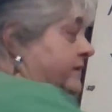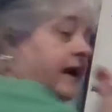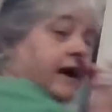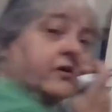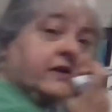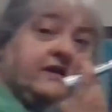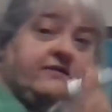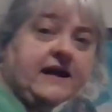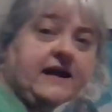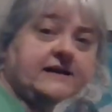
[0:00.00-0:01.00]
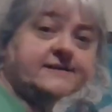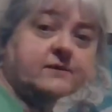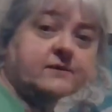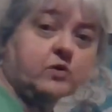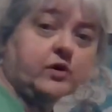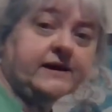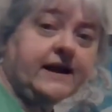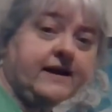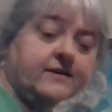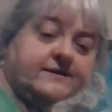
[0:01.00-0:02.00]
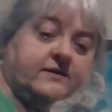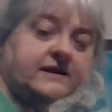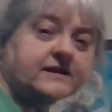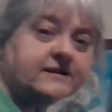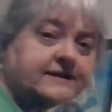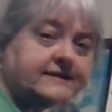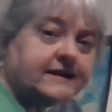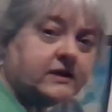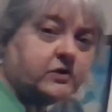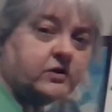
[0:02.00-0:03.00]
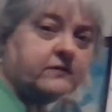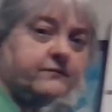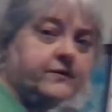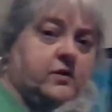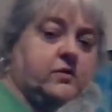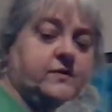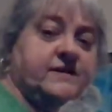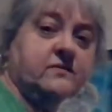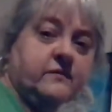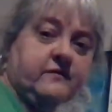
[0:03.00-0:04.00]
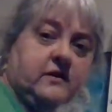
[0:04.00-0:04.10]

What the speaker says: with carrying that, so mark it out so that it doesn't get you confused.